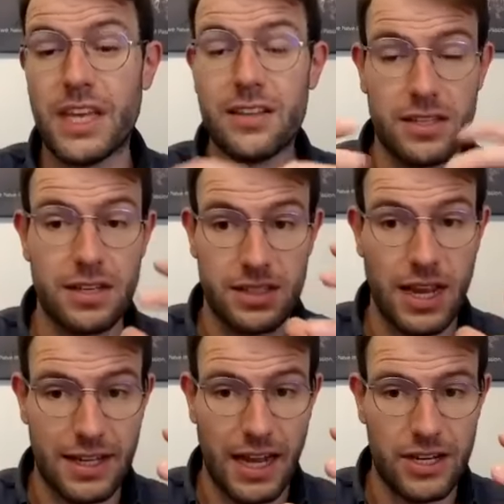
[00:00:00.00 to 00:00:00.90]
is an
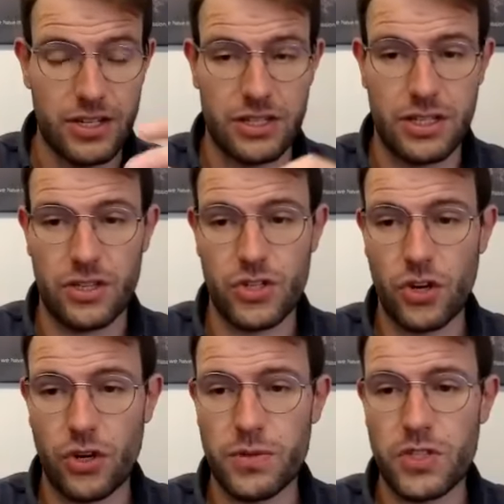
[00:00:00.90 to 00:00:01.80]
estate agent in the
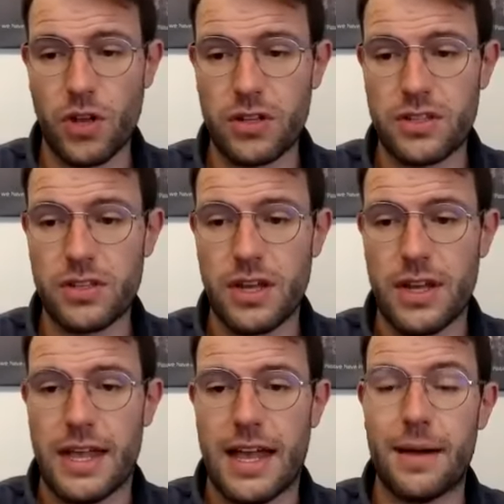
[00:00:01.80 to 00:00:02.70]
circumstances,
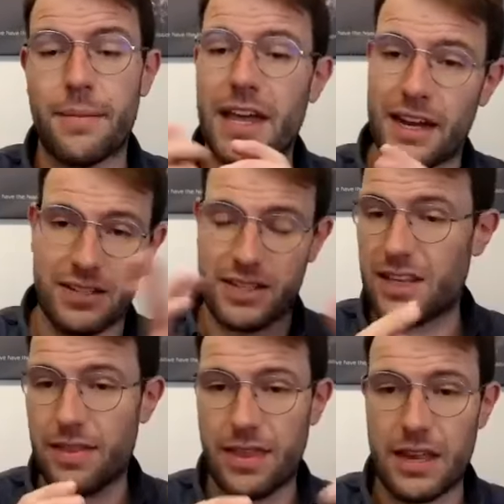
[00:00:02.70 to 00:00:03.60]
and as I
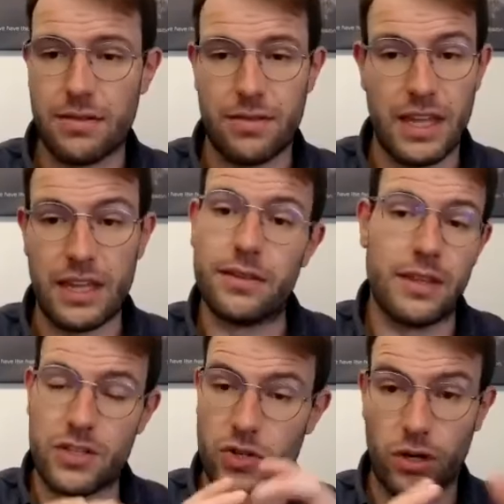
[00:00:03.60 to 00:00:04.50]
say, then
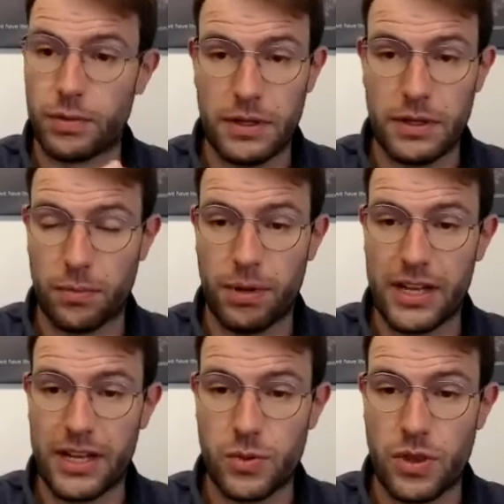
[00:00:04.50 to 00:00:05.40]
there's got to be
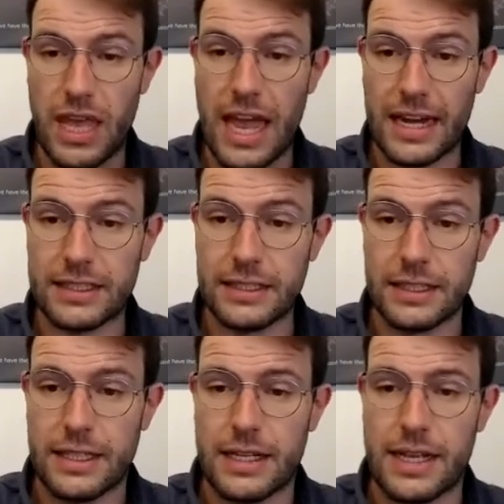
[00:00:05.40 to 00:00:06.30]
compliance with the act
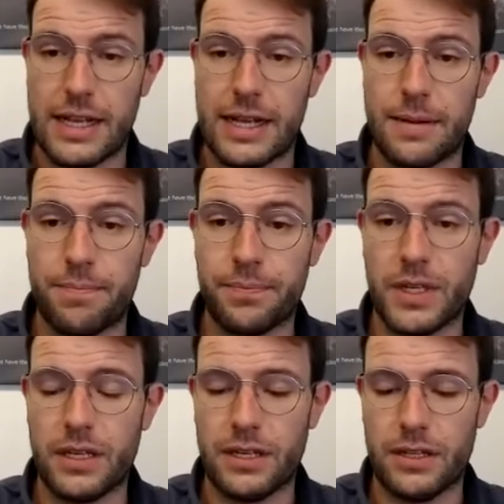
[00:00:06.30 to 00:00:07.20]

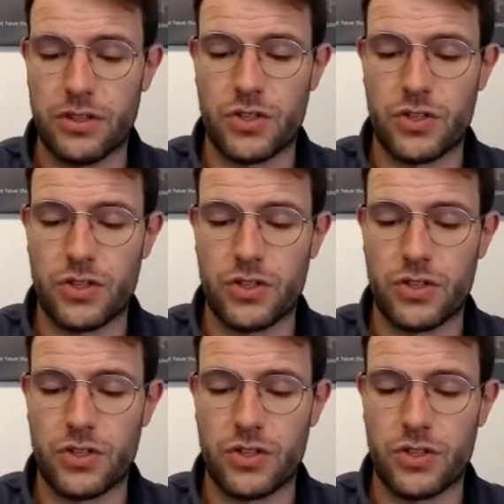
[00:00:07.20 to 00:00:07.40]
in